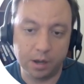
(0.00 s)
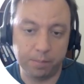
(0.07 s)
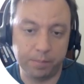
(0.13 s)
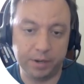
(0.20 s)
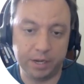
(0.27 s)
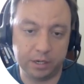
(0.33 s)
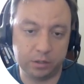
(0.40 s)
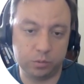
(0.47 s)

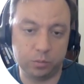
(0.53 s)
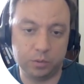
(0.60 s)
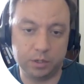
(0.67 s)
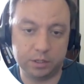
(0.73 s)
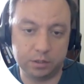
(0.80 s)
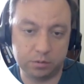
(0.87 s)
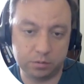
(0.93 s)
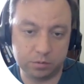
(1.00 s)
But
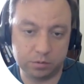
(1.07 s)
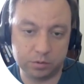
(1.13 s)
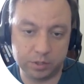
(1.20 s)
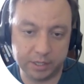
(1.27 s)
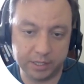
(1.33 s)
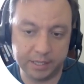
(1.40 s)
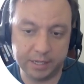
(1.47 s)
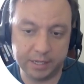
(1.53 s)
what
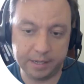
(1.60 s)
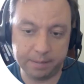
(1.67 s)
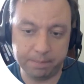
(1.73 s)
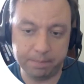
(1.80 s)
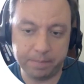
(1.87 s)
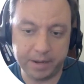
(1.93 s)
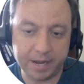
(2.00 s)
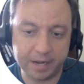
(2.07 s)
really
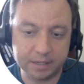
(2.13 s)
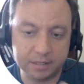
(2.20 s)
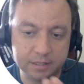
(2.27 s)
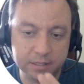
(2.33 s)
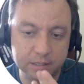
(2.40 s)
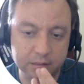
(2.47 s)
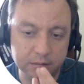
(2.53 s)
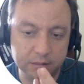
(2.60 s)

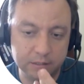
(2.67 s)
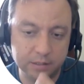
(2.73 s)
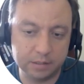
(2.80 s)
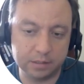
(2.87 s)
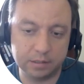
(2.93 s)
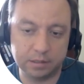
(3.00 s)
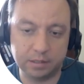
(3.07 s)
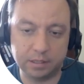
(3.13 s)
impacts
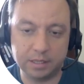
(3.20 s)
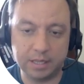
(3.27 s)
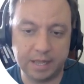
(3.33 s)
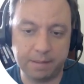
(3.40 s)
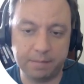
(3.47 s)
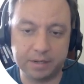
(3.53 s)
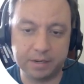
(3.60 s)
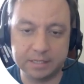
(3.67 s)
the
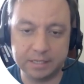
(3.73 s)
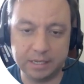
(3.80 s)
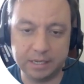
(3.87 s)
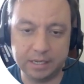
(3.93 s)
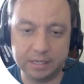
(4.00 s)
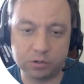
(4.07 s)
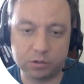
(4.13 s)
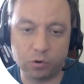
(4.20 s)
dynamics
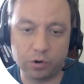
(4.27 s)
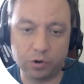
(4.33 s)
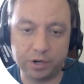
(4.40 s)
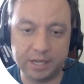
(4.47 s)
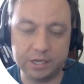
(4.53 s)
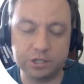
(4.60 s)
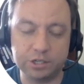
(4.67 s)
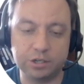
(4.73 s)
is
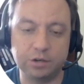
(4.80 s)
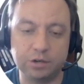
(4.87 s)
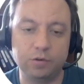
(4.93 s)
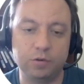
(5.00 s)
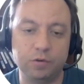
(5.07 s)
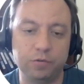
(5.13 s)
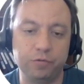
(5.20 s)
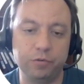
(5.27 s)
coordination
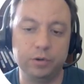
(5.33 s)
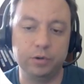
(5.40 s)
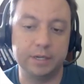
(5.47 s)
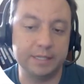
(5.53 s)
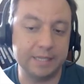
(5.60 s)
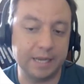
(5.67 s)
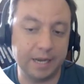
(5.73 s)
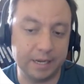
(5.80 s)
of
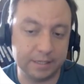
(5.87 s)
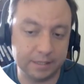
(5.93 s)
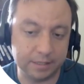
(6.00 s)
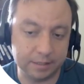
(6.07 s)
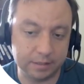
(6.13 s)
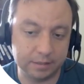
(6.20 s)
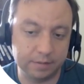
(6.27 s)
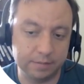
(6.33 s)
Lewis
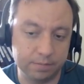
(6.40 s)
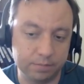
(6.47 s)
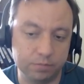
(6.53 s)
acids,